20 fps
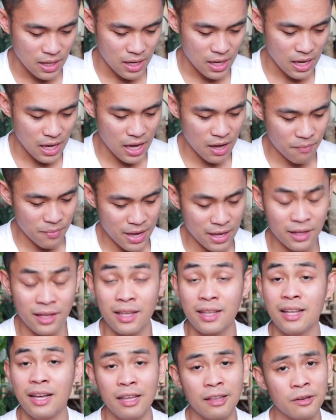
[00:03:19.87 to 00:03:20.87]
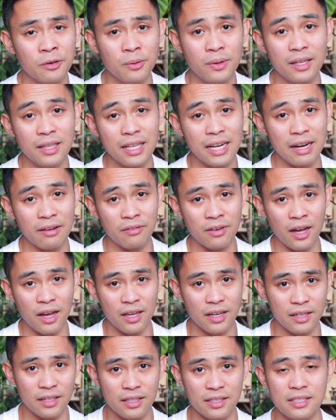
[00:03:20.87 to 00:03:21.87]
And then the other one that I've got
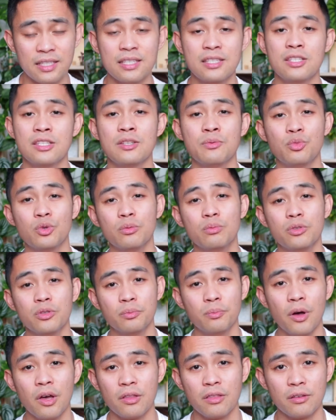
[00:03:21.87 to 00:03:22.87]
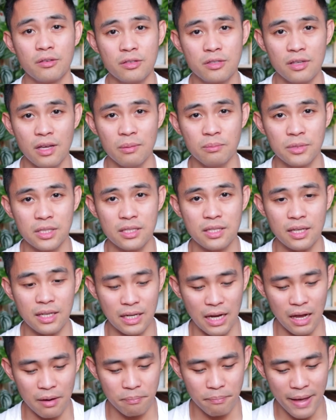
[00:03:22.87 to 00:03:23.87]
here is a Cebu blue pothos, so I'm just
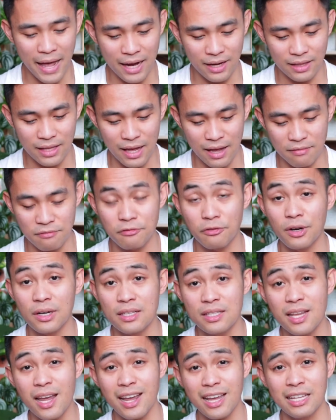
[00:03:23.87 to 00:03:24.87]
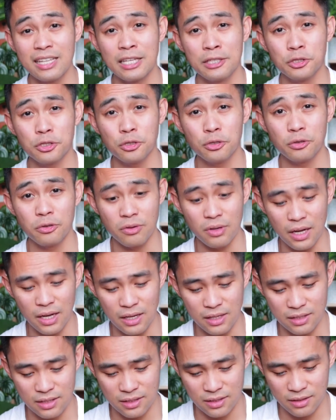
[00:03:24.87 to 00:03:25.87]
gonna unpack it for a second and show you
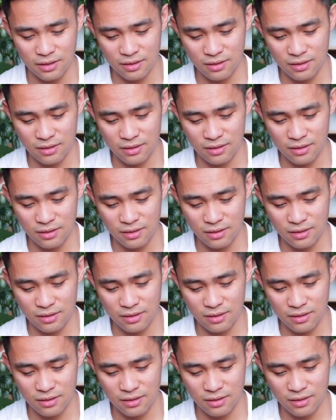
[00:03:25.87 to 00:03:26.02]
guys.